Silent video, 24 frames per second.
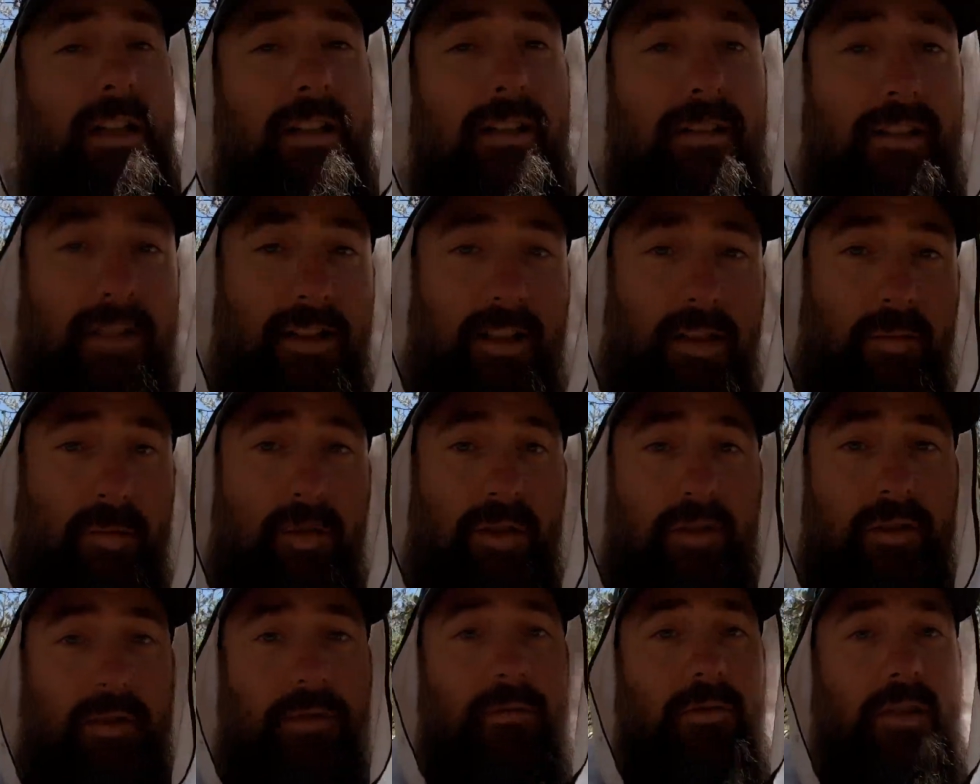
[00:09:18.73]
of time
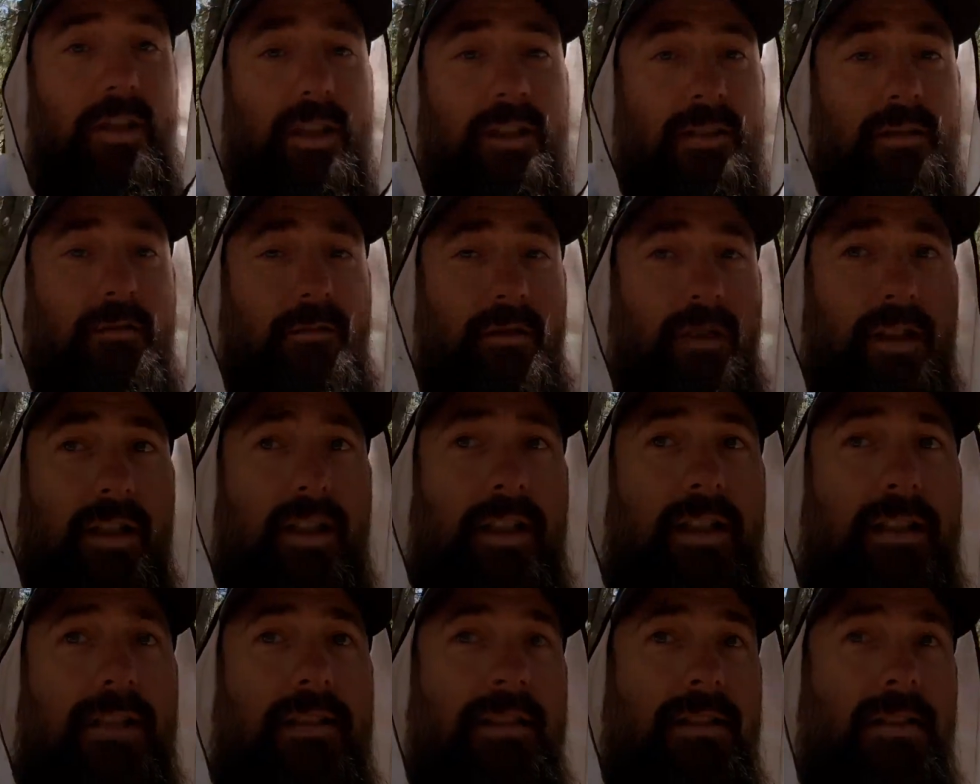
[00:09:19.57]
to rest and
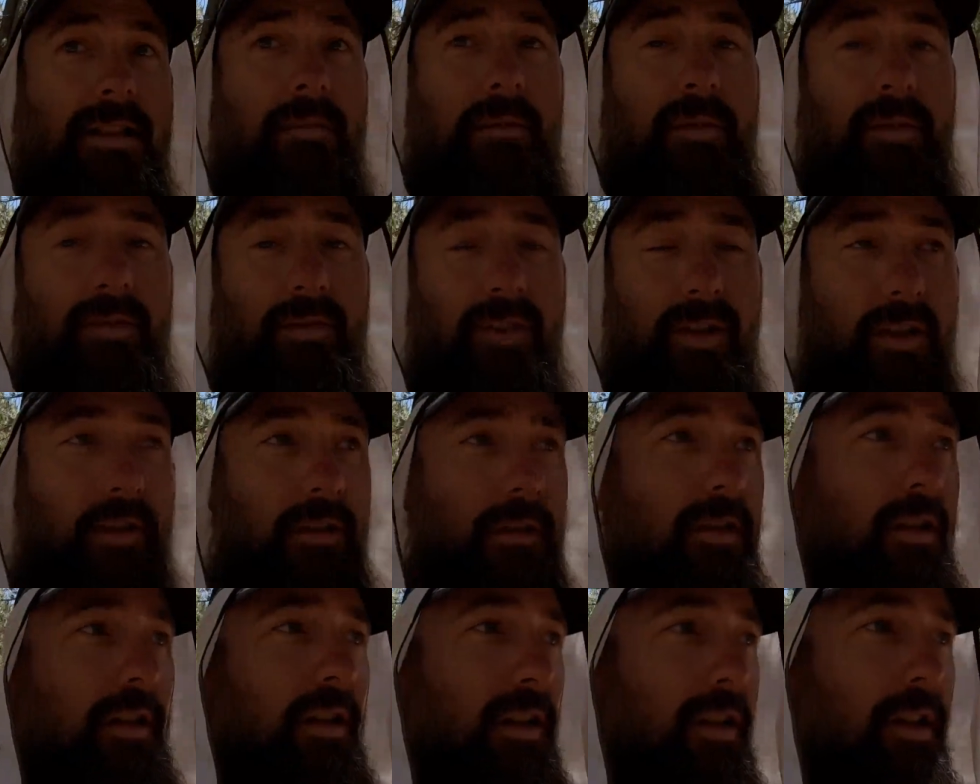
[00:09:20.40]
relax and let my feet
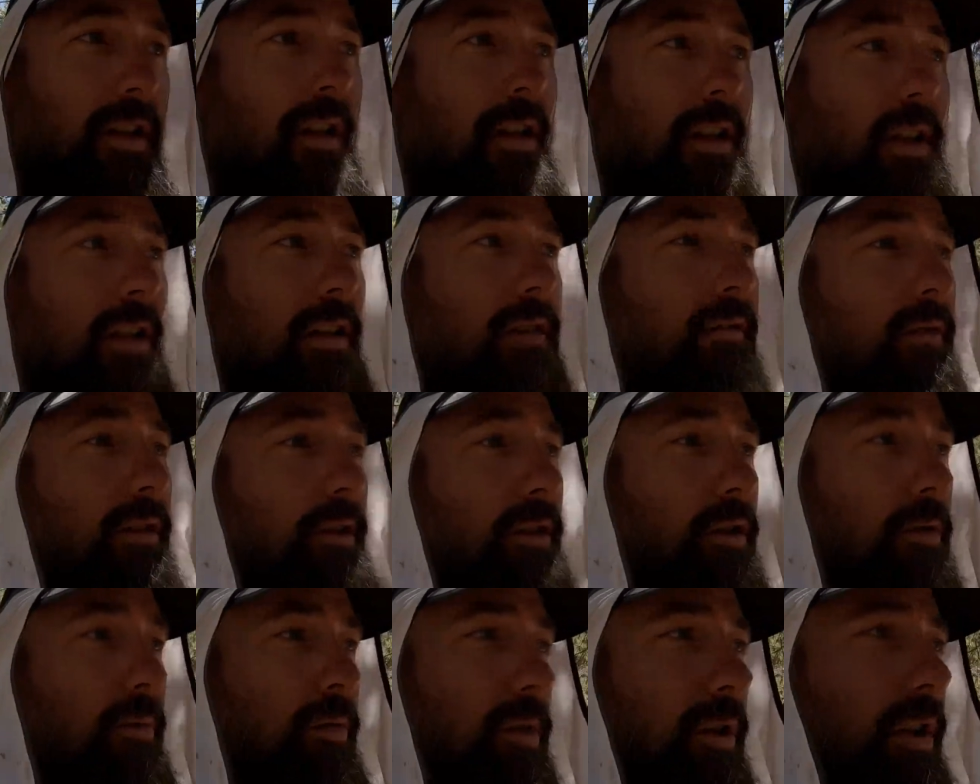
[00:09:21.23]

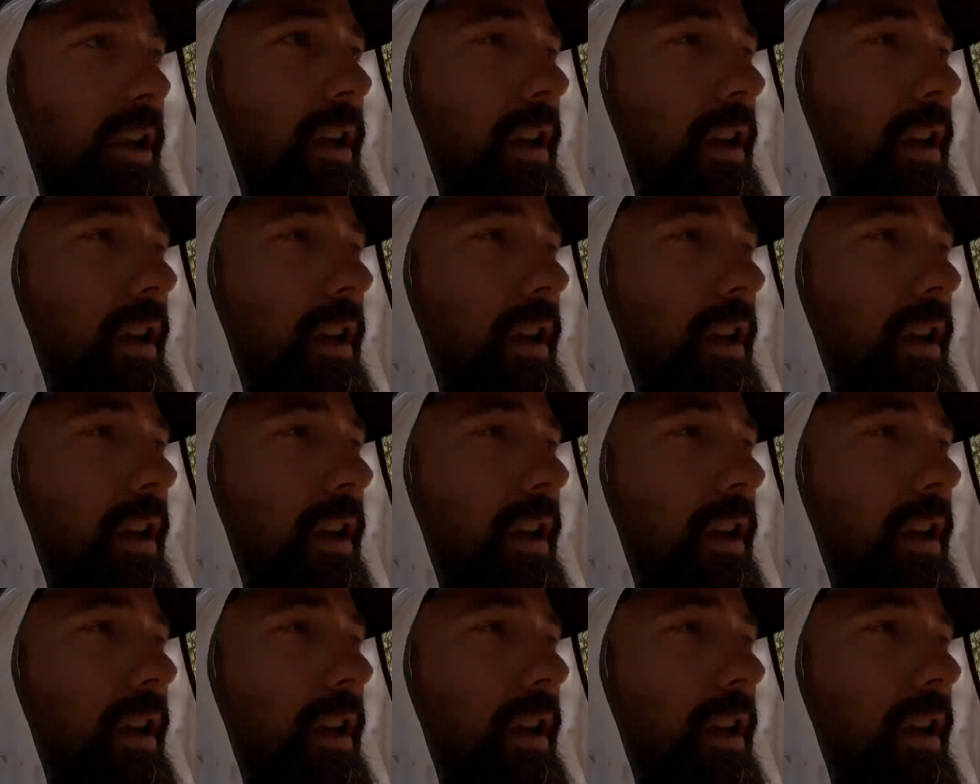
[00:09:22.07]
recuperate.